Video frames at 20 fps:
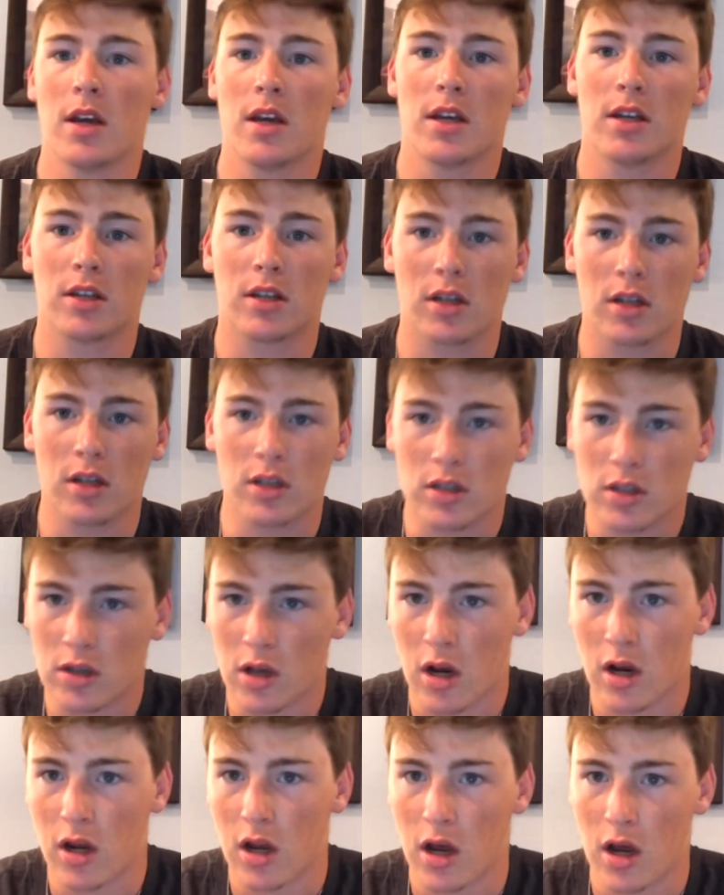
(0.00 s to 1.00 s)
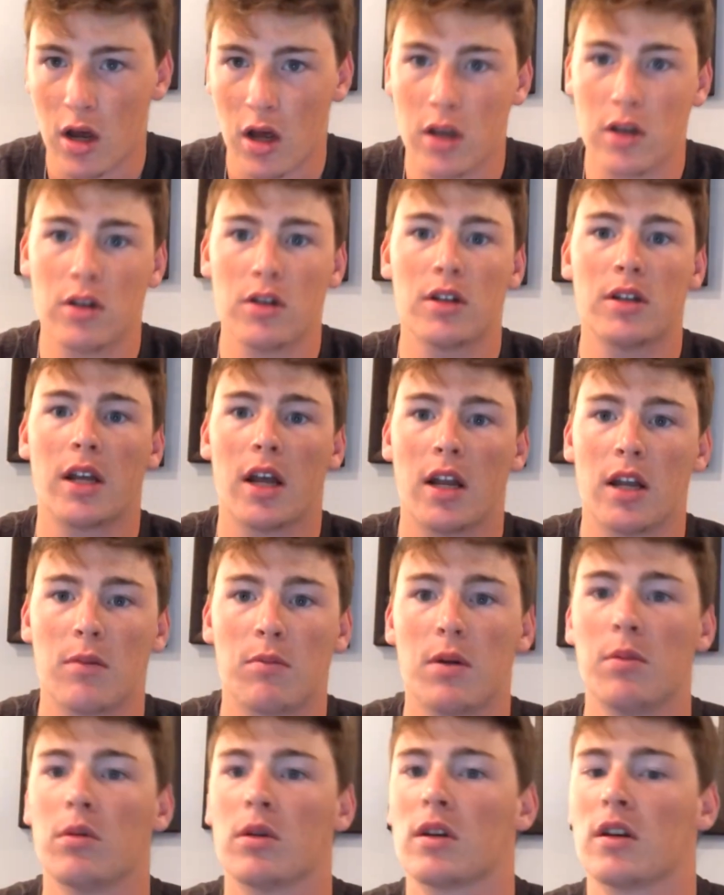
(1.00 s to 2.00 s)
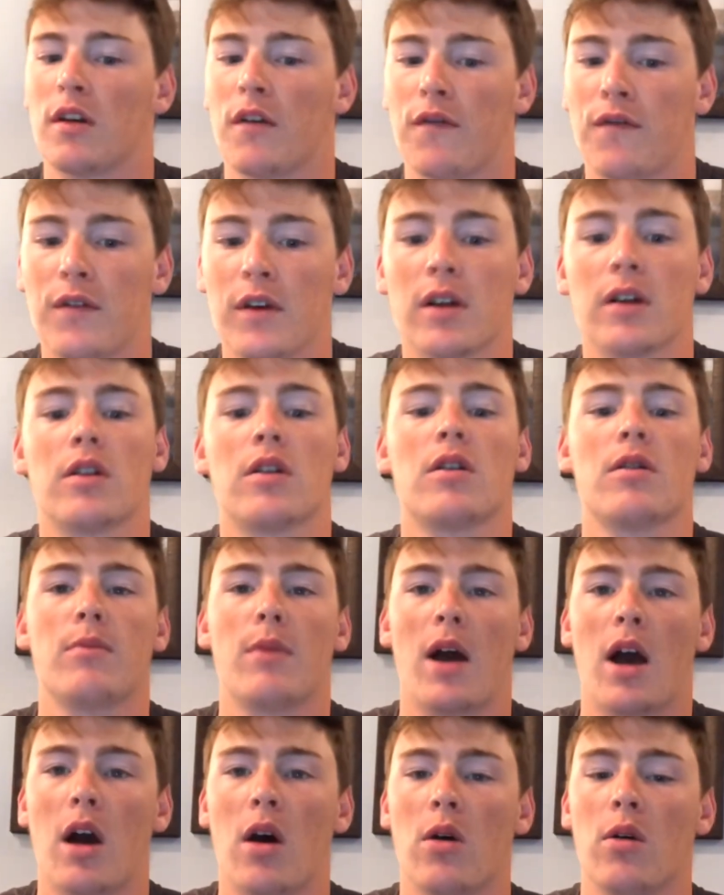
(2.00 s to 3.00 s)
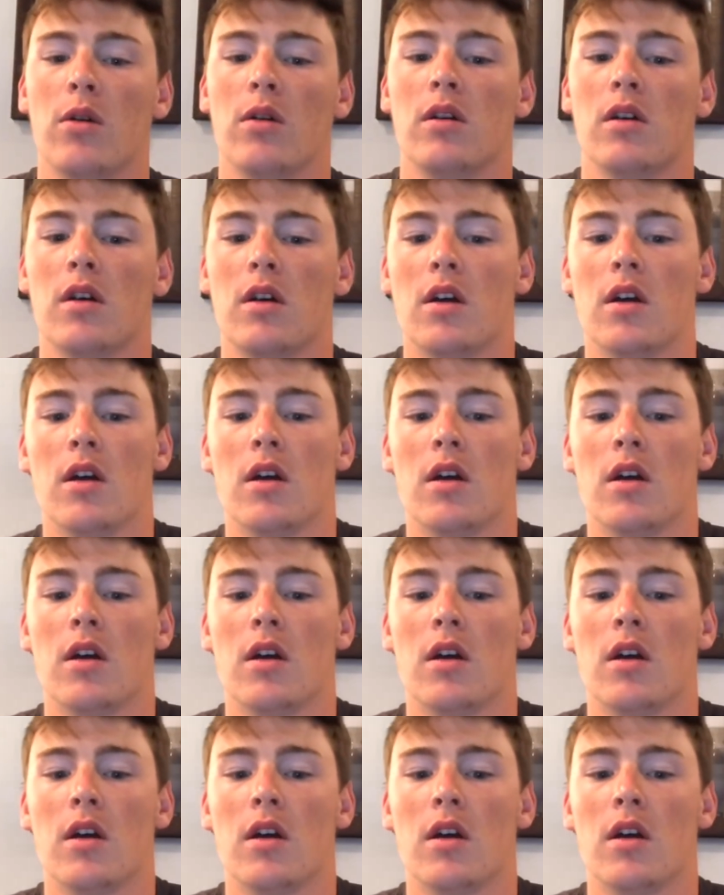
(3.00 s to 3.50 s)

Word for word: He's going to start understanding. People are going to figure him out.